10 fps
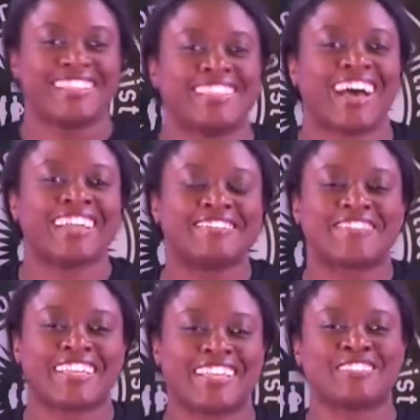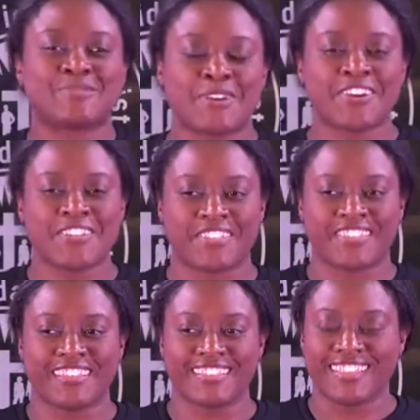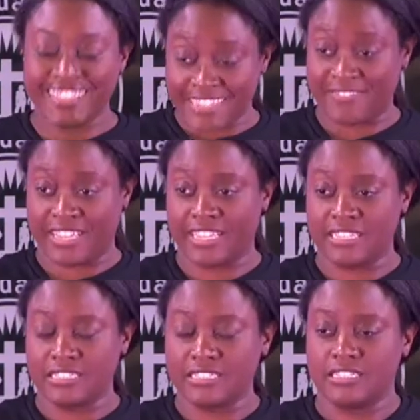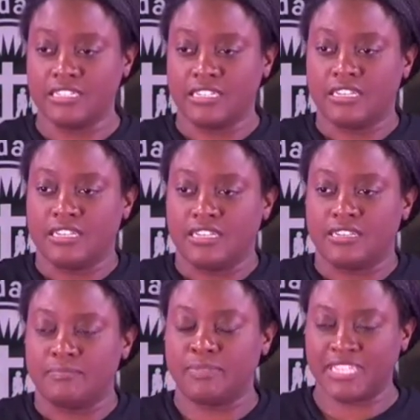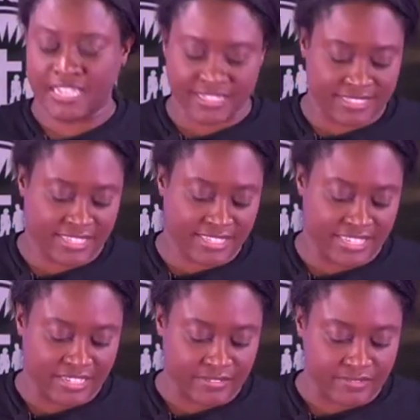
Life is worth the living because he lives.